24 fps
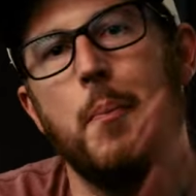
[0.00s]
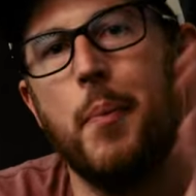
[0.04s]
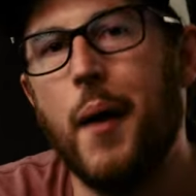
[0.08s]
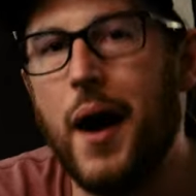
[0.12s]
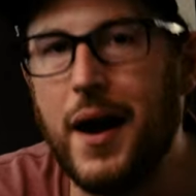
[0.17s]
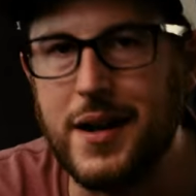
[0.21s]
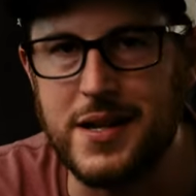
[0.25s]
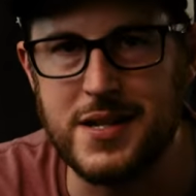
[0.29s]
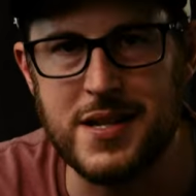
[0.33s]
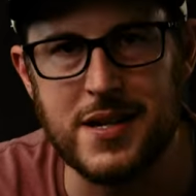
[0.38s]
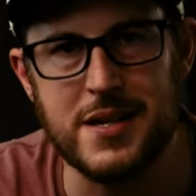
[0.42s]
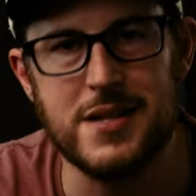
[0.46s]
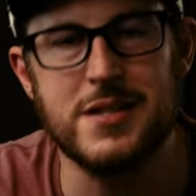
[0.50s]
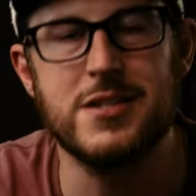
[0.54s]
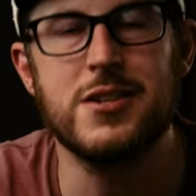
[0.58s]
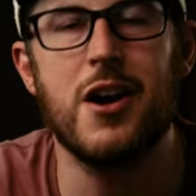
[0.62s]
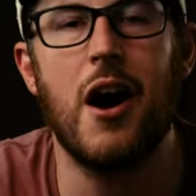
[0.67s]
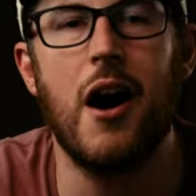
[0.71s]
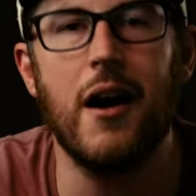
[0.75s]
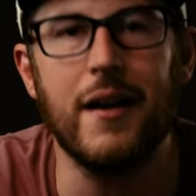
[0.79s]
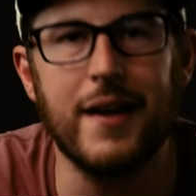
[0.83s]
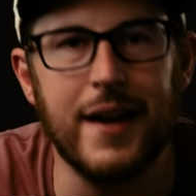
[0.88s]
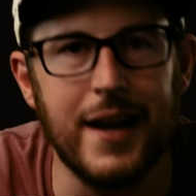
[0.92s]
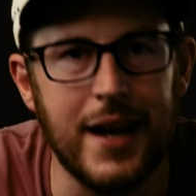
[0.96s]
But
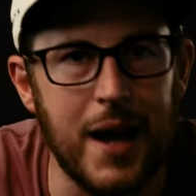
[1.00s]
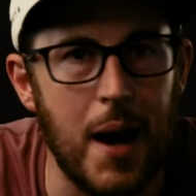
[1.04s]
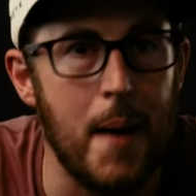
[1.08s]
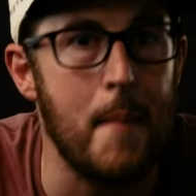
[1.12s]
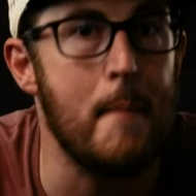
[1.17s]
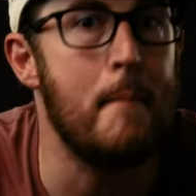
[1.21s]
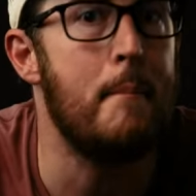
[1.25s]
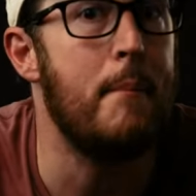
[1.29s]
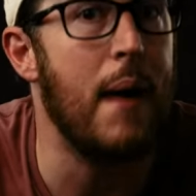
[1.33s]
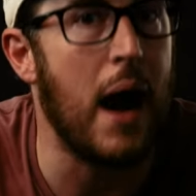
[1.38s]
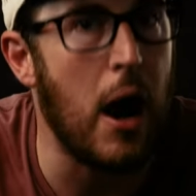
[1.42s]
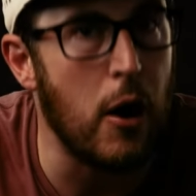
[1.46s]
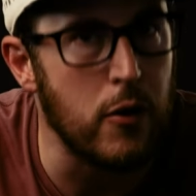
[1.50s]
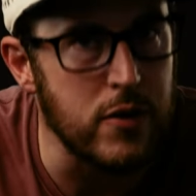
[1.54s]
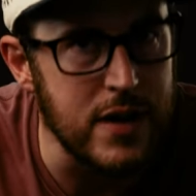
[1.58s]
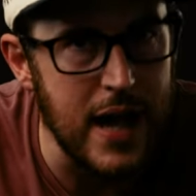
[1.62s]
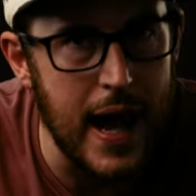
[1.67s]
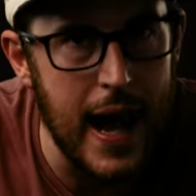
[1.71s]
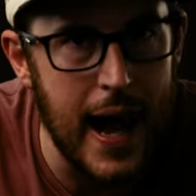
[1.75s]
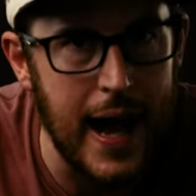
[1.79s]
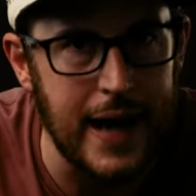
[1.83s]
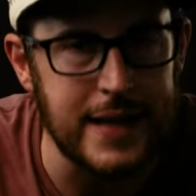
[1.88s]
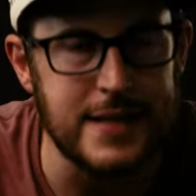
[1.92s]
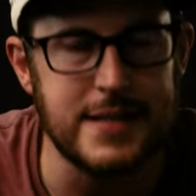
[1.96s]
talking about
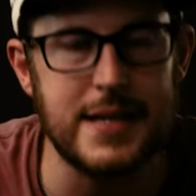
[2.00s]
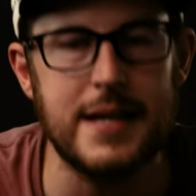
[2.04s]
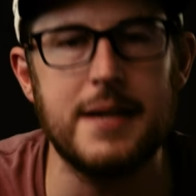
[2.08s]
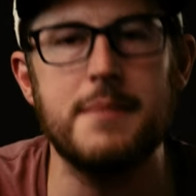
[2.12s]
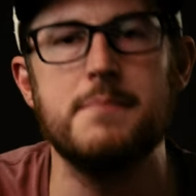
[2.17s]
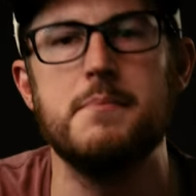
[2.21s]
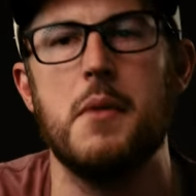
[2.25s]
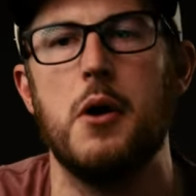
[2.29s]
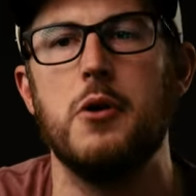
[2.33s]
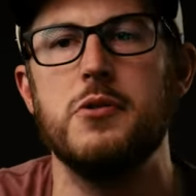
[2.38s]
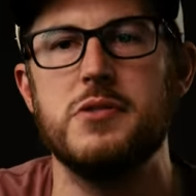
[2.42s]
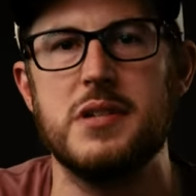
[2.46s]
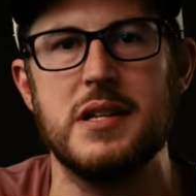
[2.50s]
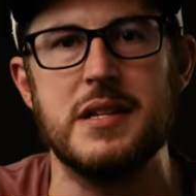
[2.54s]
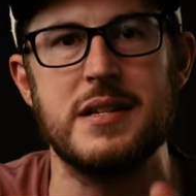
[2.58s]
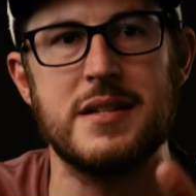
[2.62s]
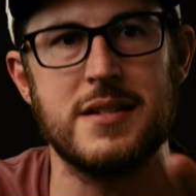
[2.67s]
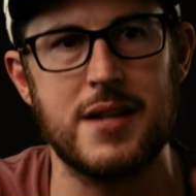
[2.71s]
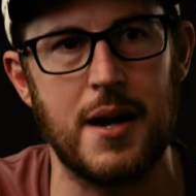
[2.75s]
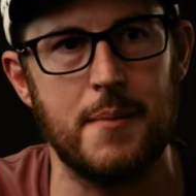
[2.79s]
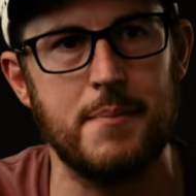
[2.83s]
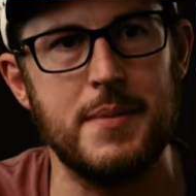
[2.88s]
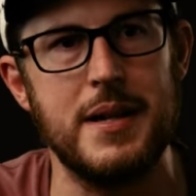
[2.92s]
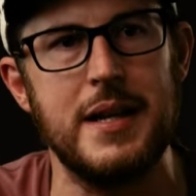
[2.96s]
acting, Moses
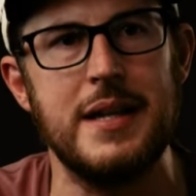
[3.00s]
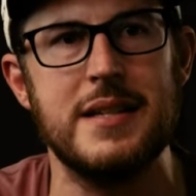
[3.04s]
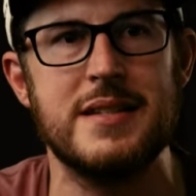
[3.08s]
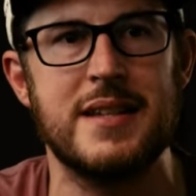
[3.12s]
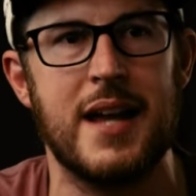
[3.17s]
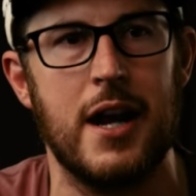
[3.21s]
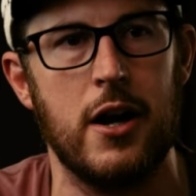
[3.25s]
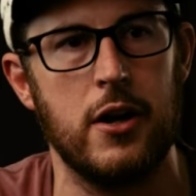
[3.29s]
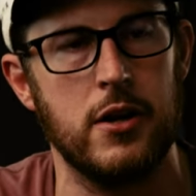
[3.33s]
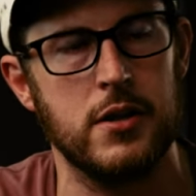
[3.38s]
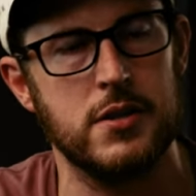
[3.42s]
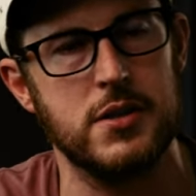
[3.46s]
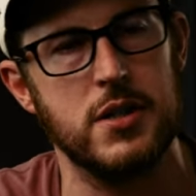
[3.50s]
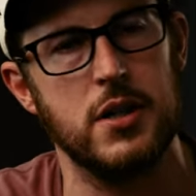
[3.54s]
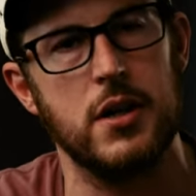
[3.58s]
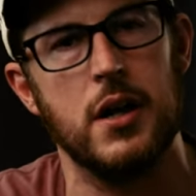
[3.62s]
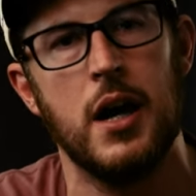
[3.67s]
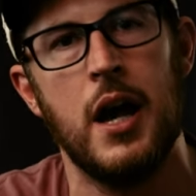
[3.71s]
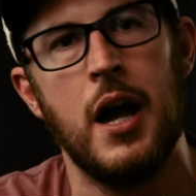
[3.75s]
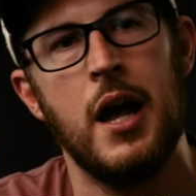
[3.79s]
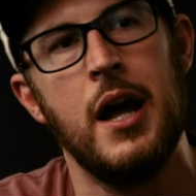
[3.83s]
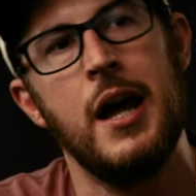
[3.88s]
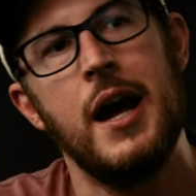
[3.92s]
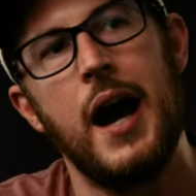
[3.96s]
Sumney's
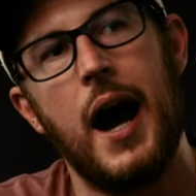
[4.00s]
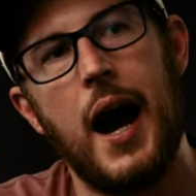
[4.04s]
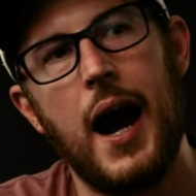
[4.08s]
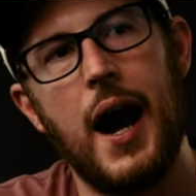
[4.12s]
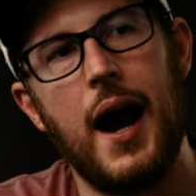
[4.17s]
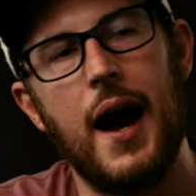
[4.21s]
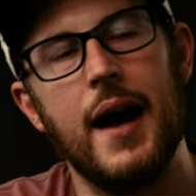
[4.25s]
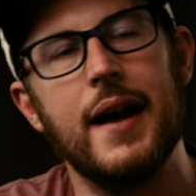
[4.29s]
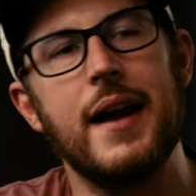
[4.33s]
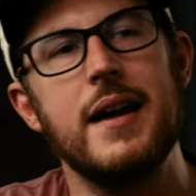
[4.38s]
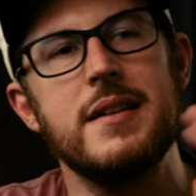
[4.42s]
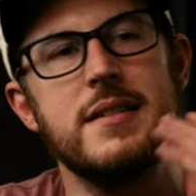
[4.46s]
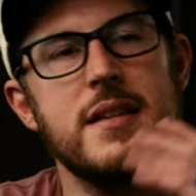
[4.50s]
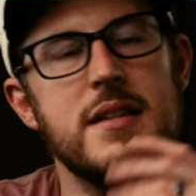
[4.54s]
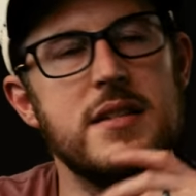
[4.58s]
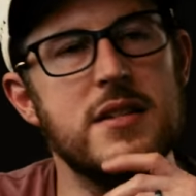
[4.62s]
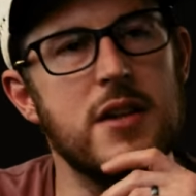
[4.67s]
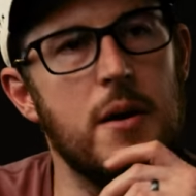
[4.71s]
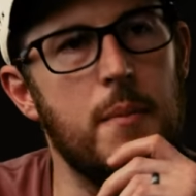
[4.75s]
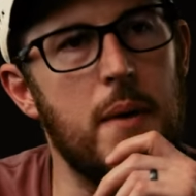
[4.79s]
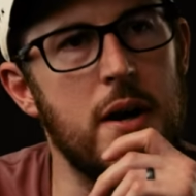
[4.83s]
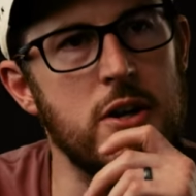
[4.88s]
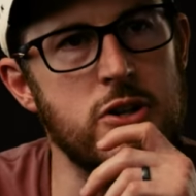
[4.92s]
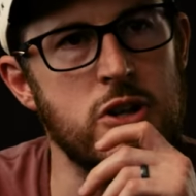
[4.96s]
character, I guess it's
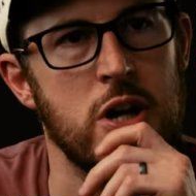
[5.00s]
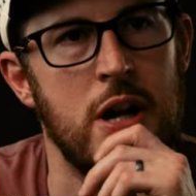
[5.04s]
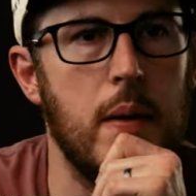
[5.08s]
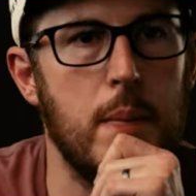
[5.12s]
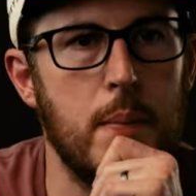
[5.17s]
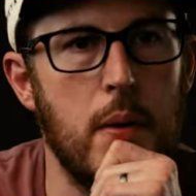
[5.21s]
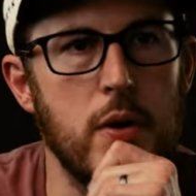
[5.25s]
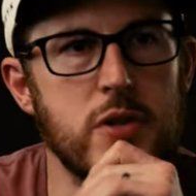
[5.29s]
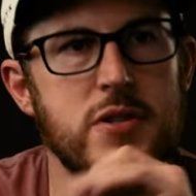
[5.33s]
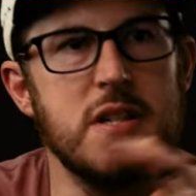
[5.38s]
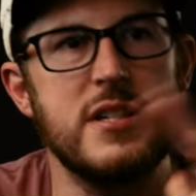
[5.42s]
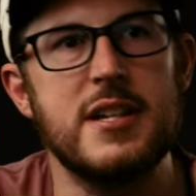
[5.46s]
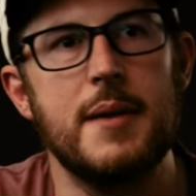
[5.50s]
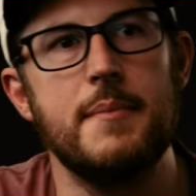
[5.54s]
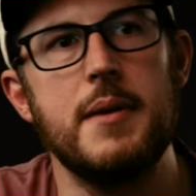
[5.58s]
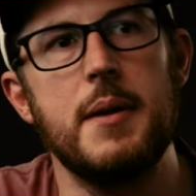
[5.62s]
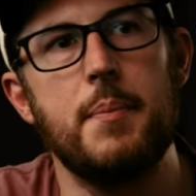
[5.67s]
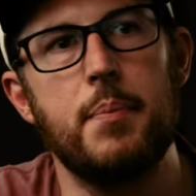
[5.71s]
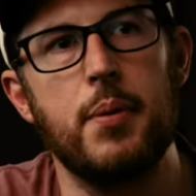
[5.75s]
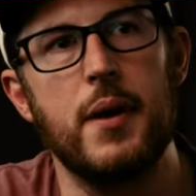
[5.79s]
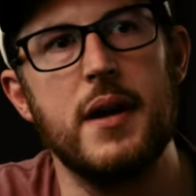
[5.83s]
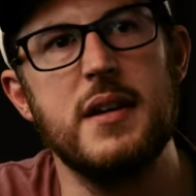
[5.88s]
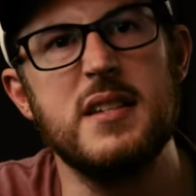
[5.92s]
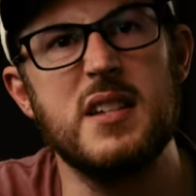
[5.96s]
so much, Moses
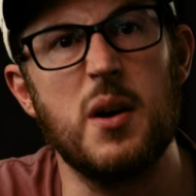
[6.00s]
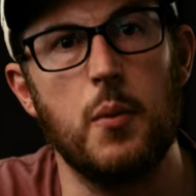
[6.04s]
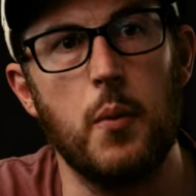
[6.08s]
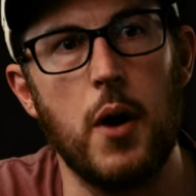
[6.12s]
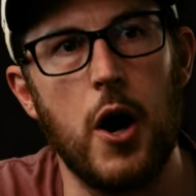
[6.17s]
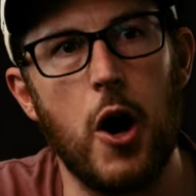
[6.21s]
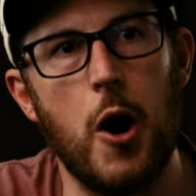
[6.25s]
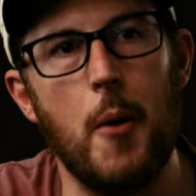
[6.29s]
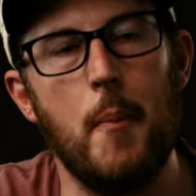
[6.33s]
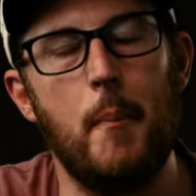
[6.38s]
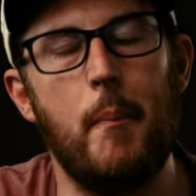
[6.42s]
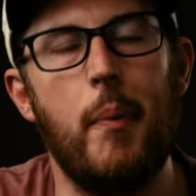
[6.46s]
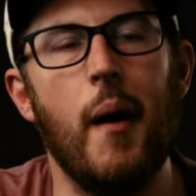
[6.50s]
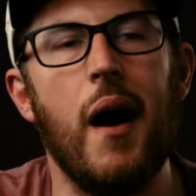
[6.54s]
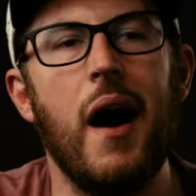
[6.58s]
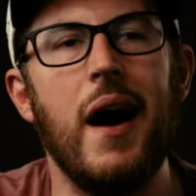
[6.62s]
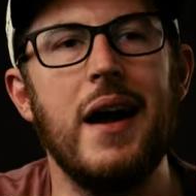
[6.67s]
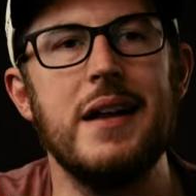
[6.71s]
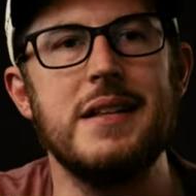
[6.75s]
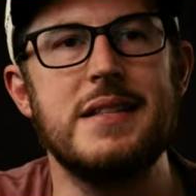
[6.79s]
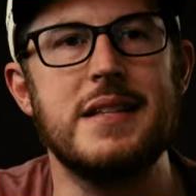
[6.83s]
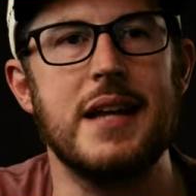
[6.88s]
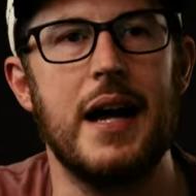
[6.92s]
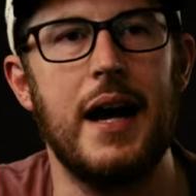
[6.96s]
Sumney plays it well,
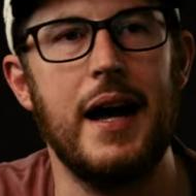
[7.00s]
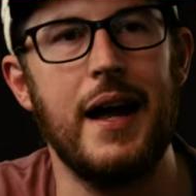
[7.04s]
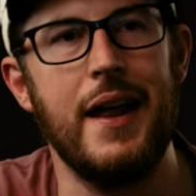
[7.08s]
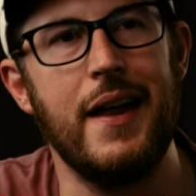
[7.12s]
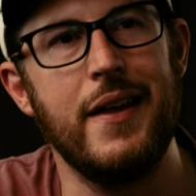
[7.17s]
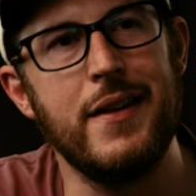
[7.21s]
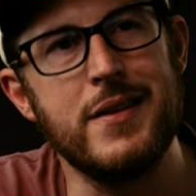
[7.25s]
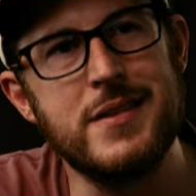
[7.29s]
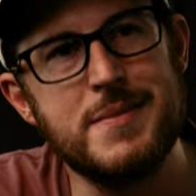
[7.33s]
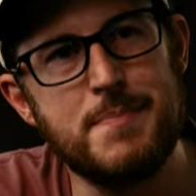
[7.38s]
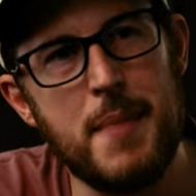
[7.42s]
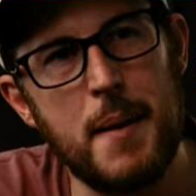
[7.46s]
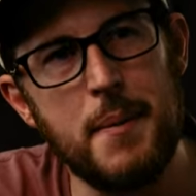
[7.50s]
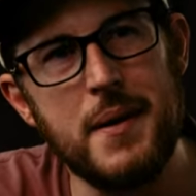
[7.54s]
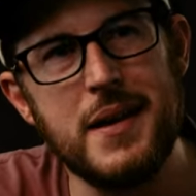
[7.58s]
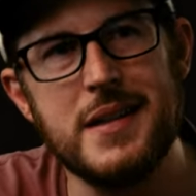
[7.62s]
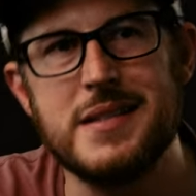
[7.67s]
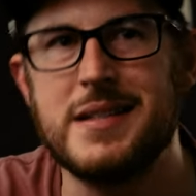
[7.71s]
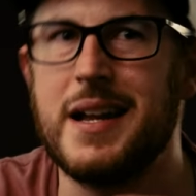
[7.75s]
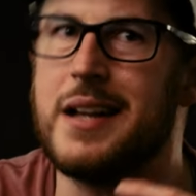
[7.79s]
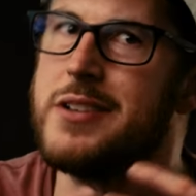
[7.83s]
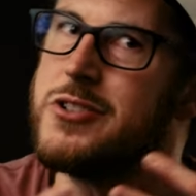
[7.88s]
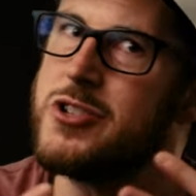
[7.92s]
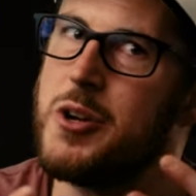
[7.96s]
but maybe
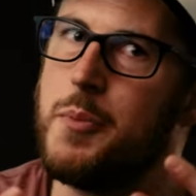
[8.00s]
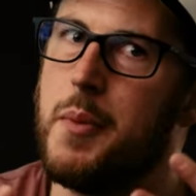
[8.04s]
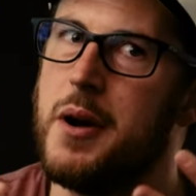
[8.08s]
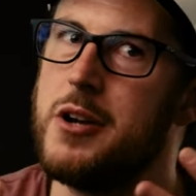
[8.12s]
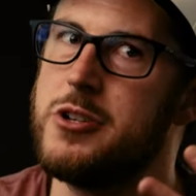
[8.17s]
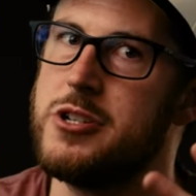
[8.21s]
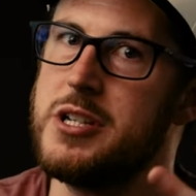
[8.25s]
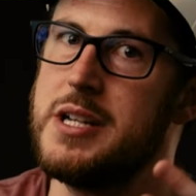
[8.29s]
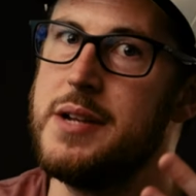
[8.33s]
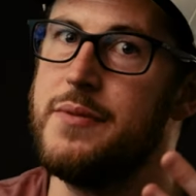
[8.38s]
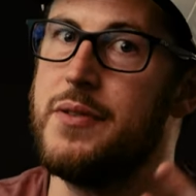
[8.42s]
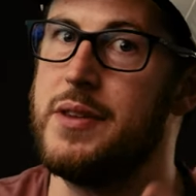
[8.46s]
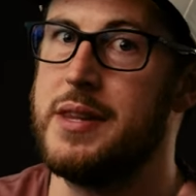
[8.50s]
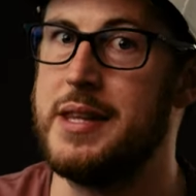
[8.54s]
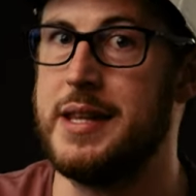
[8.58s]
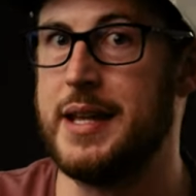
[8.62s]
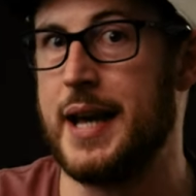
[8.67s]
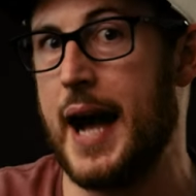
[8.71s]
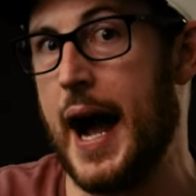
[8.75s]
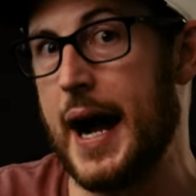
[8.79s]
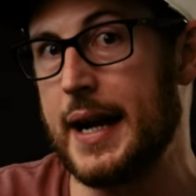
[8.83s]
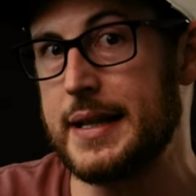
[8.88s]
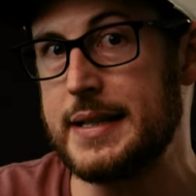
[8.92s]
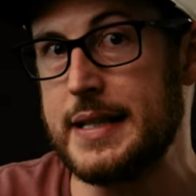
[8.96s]
it's not so much even
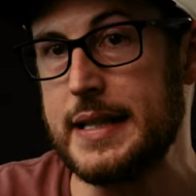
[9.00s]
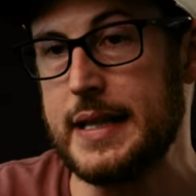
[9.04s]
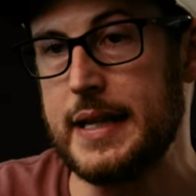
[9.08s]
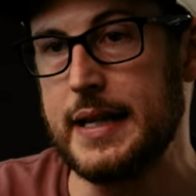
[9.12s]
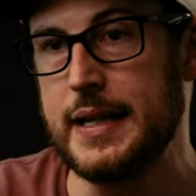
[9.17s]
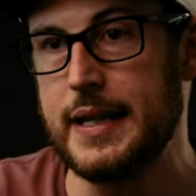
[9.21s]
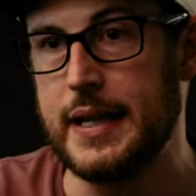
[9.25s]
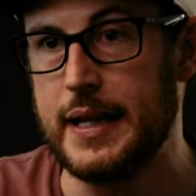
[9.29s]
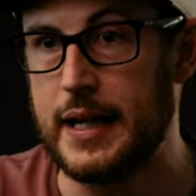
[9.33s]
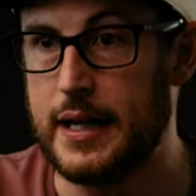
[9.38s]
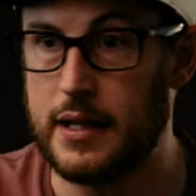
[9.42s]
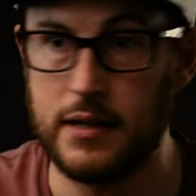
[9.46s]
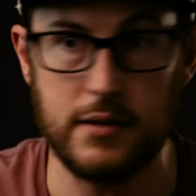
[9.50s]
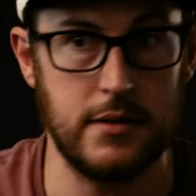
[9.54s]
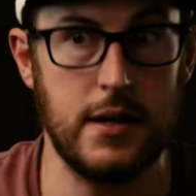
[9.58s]
the acting.